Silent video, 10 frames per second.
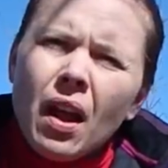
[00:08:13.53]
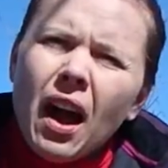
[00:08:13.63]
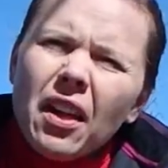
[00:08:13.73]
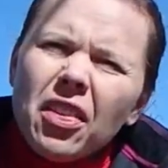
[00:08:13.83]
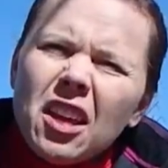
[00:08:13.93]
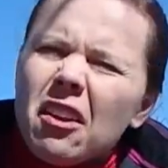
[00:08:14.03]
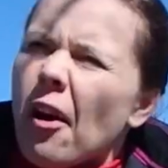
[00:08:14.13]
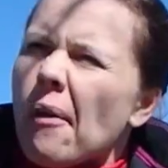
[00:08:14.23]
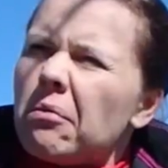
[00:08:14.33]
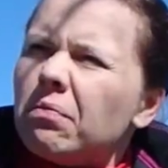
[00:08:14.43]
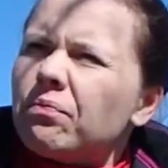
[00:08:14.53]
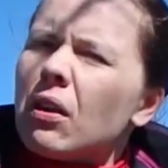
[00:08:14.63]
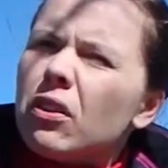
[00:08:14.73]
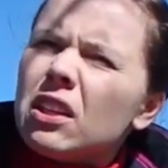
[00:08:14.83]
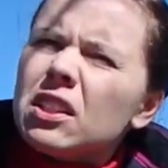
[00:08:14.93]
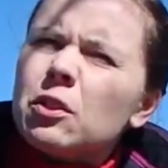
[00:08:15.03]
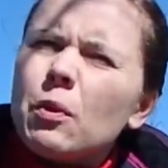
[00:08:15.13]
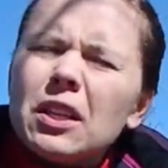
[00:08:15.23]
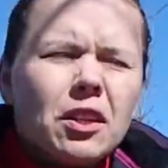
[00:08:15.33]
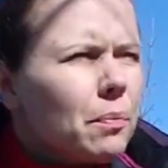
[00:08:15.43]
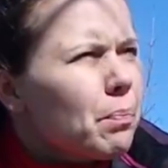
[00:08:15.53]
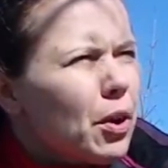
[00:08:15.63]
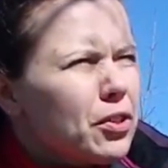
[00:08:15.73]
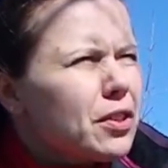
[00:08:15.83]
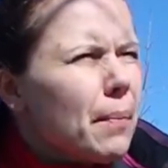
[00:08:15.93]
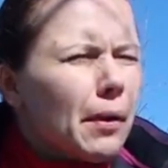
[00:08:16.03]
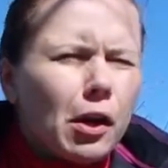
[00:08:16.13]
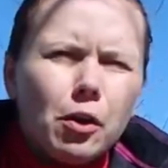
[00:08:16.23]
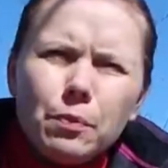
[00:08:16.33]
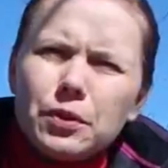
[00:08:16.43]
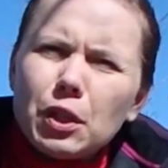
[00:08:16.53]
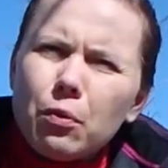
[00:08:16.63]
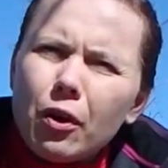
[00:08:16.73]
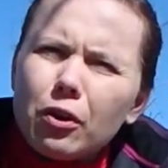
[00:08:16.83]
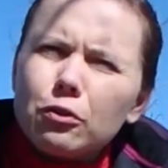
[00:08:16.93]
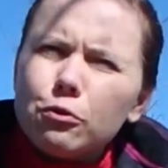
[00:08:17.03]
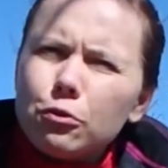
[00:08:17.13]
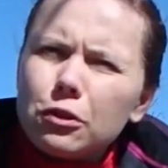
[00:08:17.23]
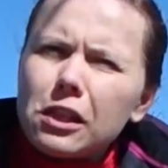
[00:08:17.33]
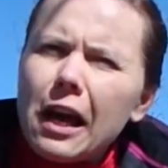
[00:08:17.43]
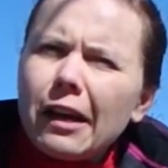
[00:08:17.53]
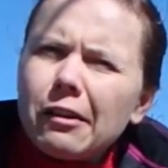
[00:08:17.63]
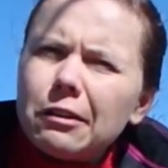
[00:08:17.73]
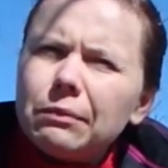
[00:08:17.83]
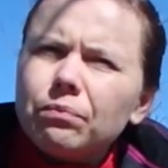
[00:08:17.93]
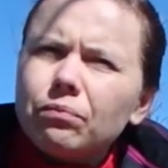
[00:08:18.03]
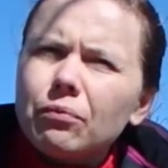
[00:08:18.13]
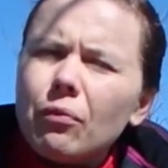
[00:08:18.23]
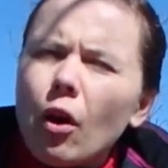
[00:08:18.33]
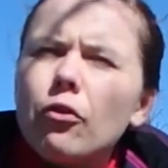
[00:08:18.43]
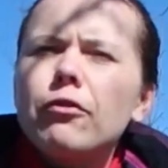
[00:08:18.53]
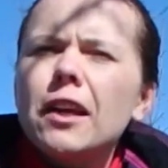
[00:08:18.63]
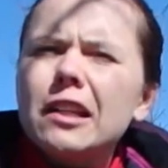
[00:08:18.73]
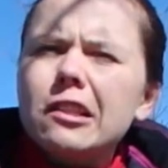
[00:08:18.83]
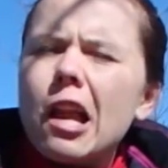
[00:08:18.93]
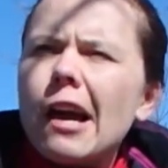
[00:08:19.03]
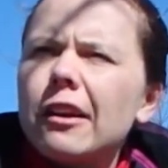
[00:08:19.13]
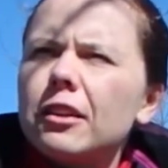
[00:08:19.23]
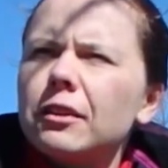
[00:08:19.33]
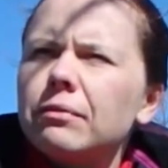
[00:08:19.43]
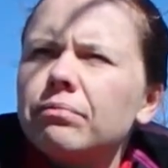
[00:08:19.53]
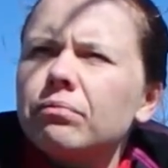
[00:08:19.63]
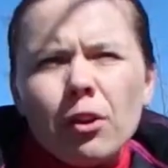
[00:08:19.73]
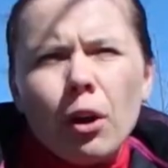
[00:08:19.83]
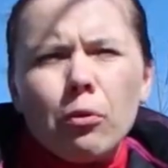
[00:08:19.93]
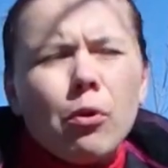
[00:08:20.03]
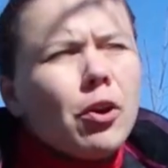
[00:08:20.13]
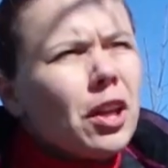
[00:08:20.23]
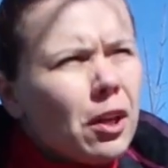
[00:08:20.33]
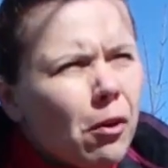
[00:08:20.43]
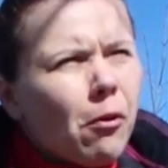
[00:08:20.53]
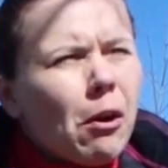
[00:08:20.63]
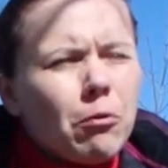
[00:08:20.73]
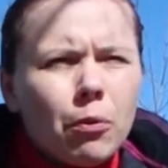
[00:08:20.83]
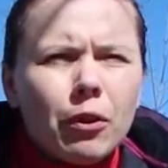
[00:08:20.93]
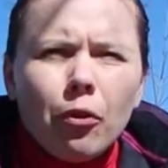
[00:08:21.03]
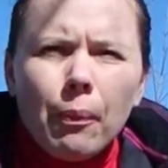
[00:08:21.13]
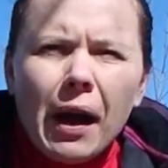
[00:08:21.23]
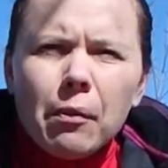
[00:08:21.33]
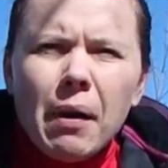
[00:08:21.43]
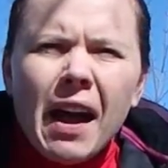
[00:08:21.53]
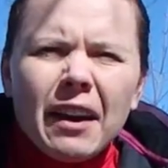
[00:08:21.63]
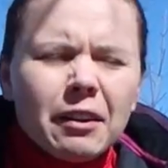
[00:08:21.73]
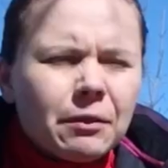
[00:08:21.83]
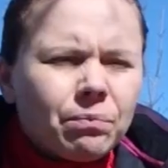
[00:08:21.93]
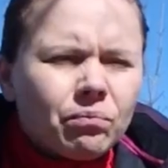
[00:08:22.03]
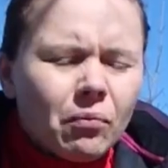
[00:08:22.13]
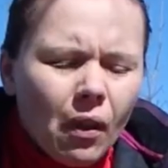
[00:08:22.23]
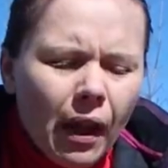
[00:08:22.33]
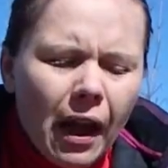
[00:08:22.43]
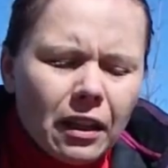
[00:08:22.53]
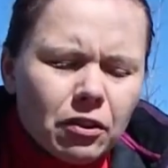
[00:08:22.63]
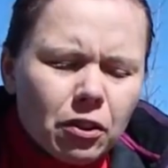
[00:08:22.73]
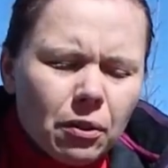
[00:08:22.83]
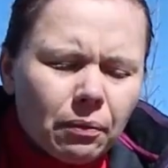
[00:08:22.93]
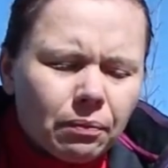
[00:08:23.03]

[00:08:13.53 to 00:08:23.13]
I think this is what a post-apocalyptic world looks like, or feels like. You are walking around with your backpack, and